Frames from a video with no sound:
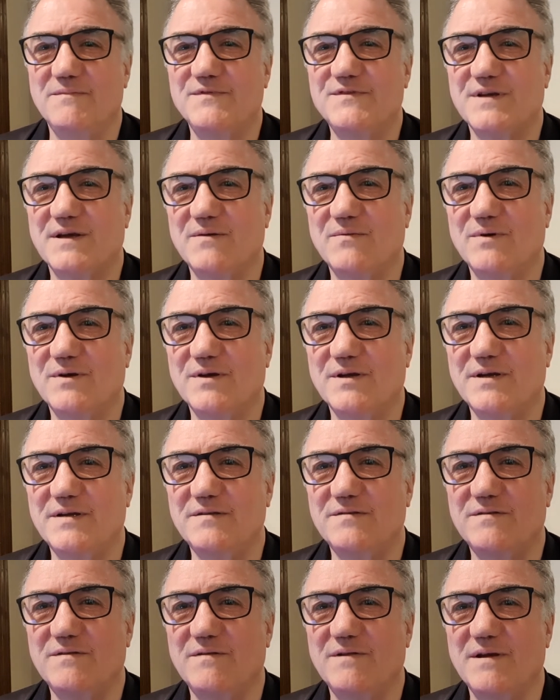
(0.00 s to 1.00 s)
So
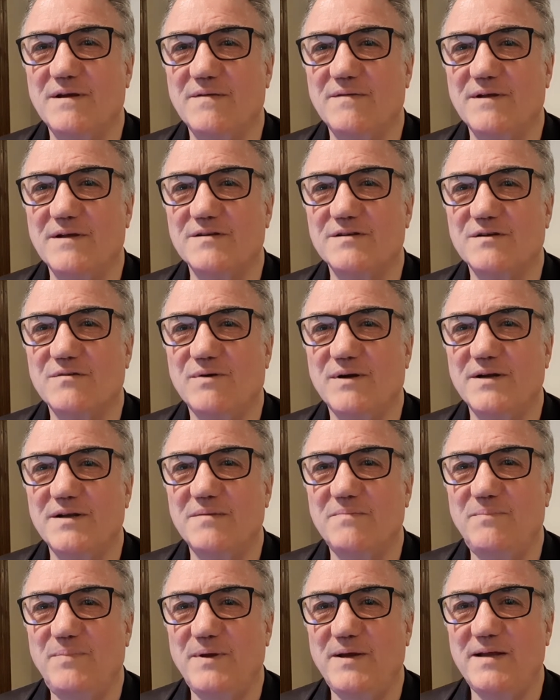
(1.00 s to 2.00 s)
there's quite
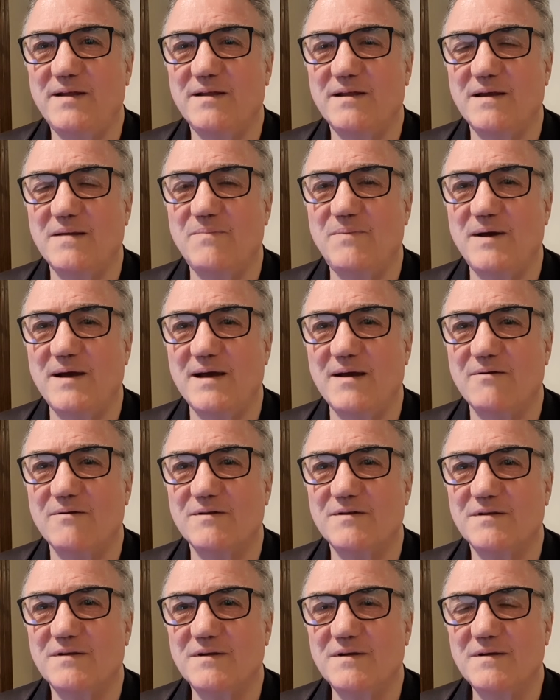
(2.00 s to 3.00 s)
a bit
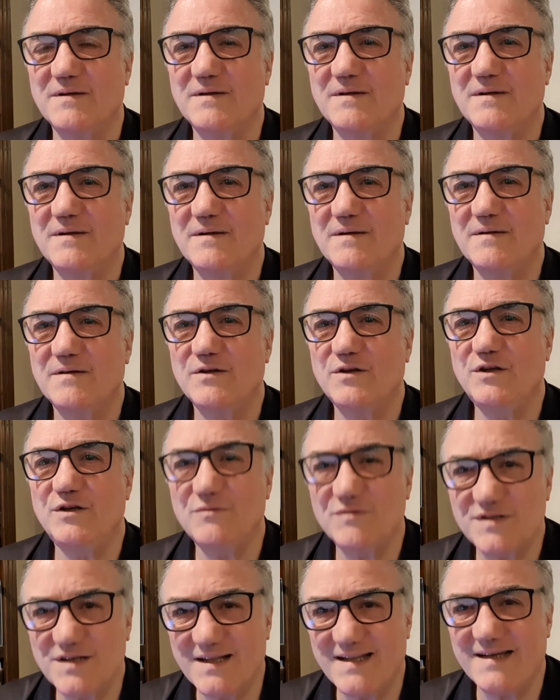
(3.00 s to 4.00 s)
about
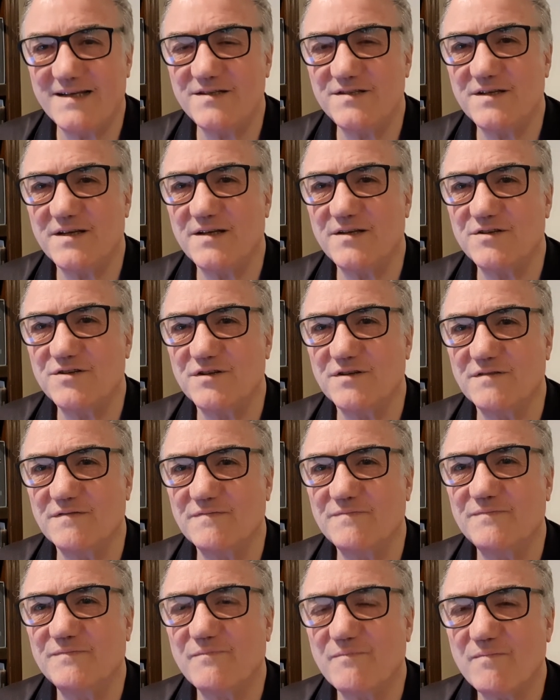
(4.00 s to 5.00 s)

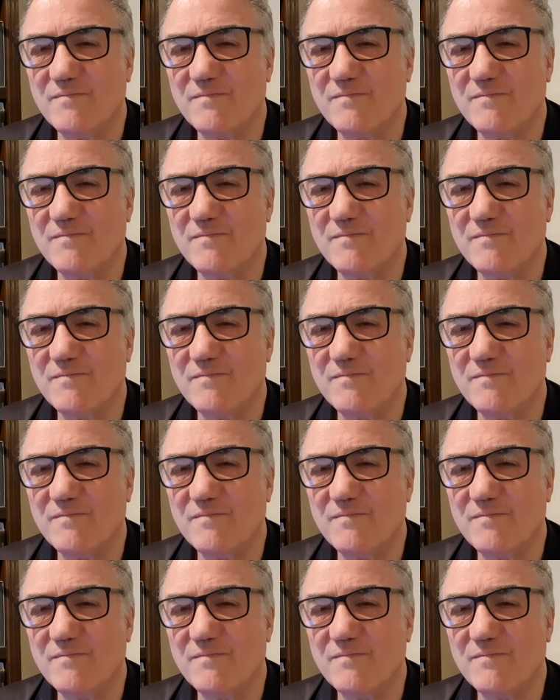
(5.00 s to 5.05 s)
utilization